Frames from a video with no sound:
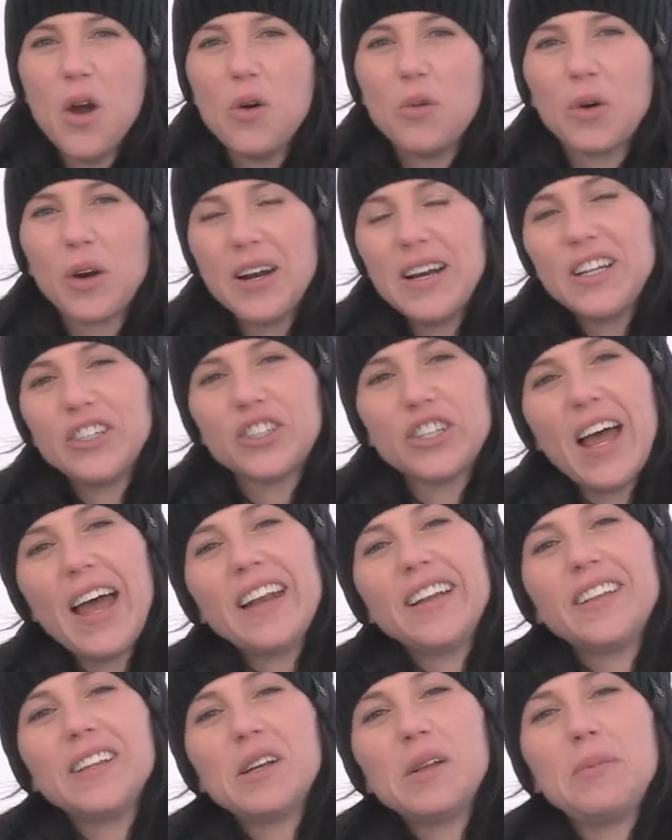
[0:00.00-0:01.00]
We're going to chat
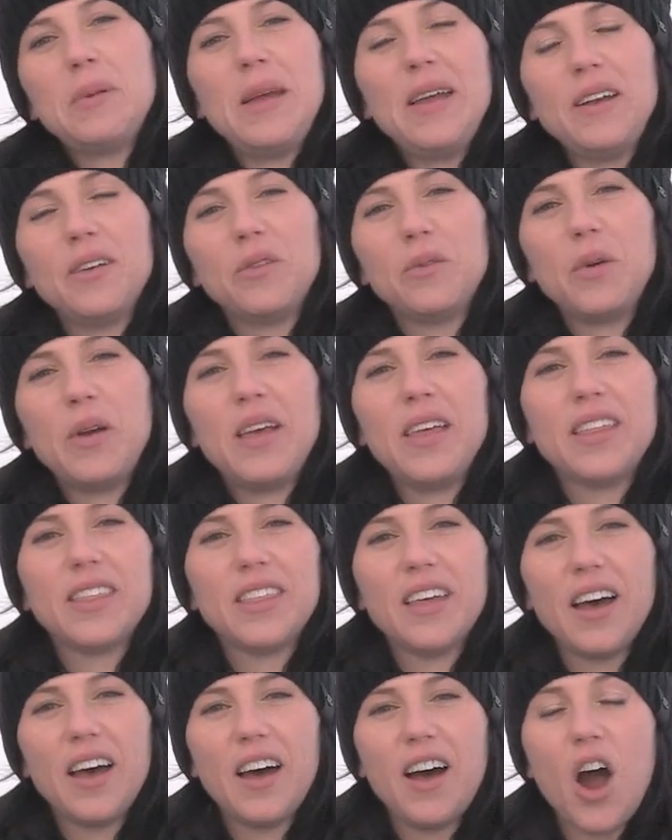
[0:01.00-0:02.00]
a little bit with
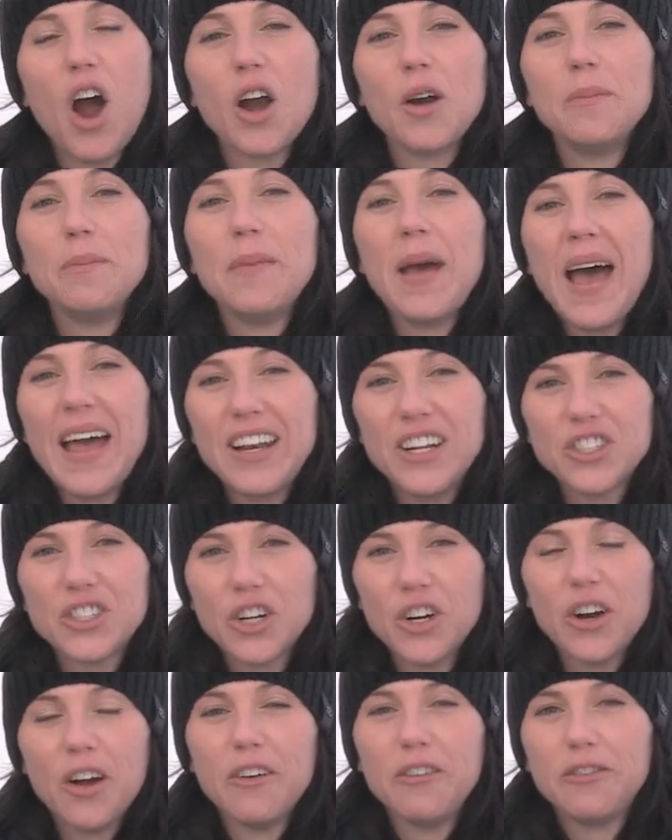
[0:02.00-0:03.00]
uh, our
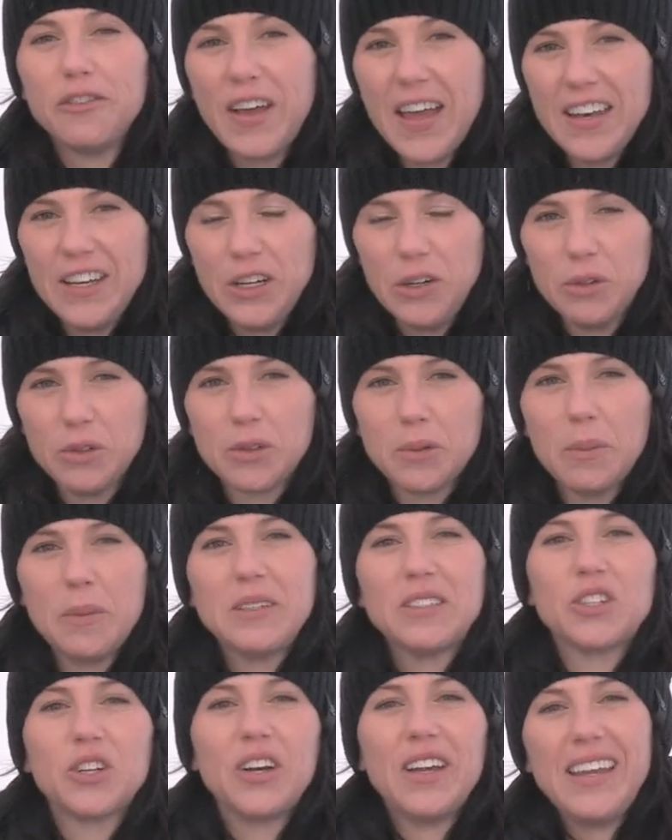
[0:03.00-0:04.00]
manager of venues,
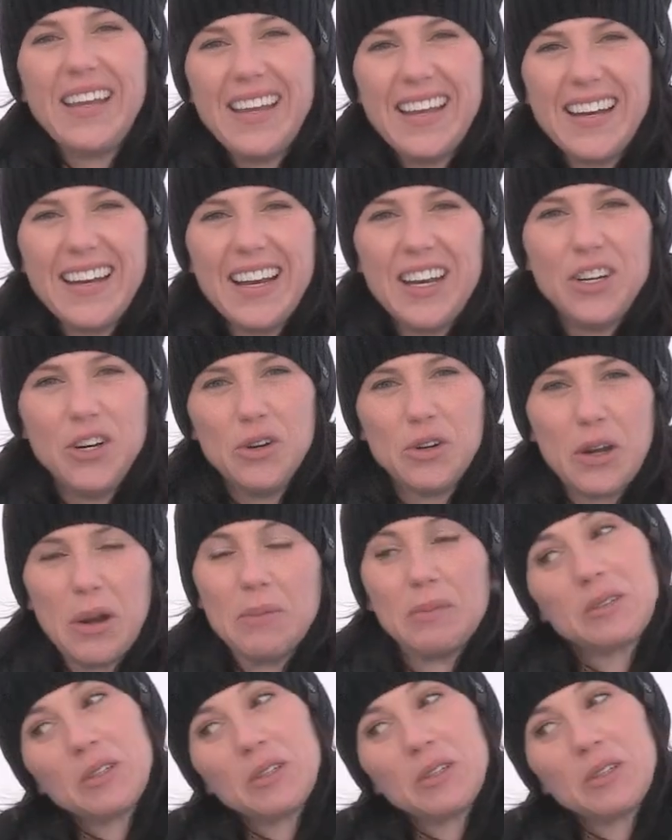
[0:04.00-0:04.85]
Mister Ian Newcomb.